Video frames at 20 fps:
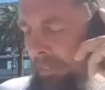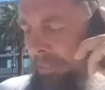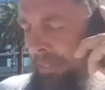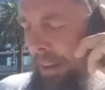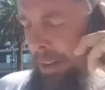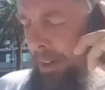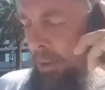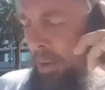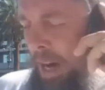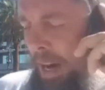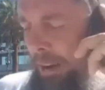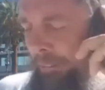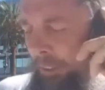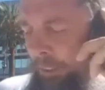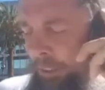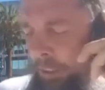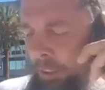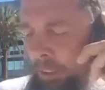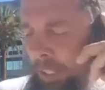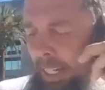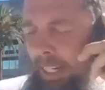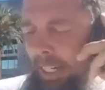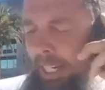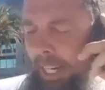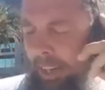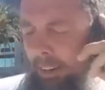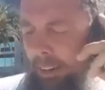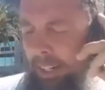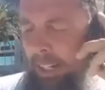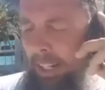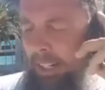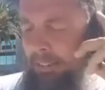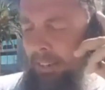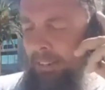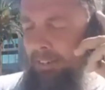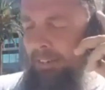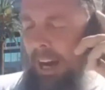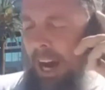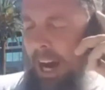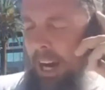a federal officer and carrying of
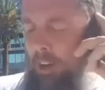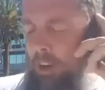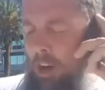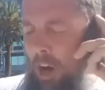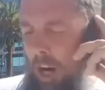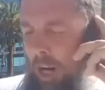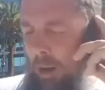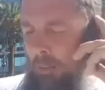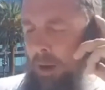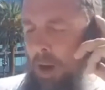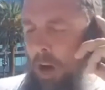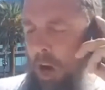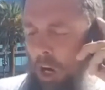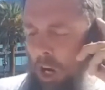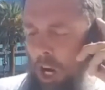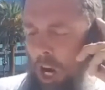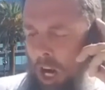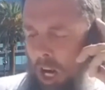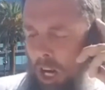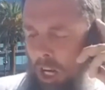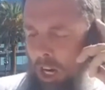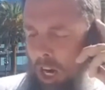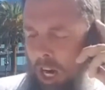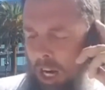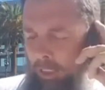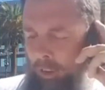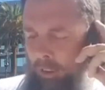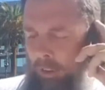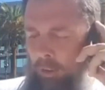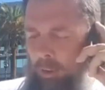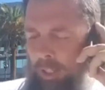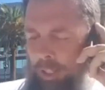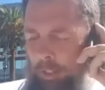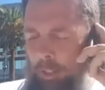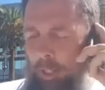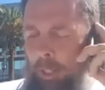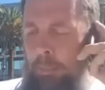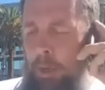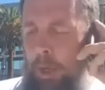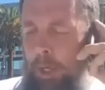a firearm are hung also on
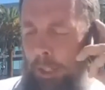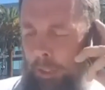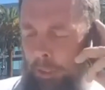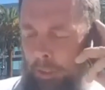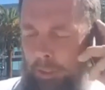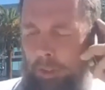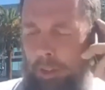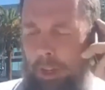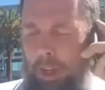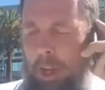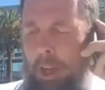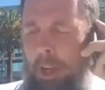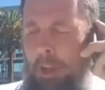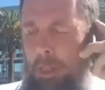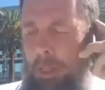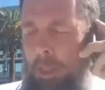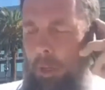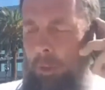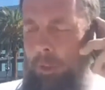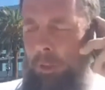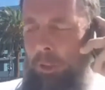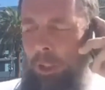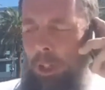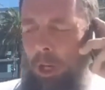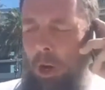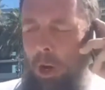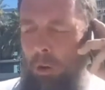Eric Parker. Those are the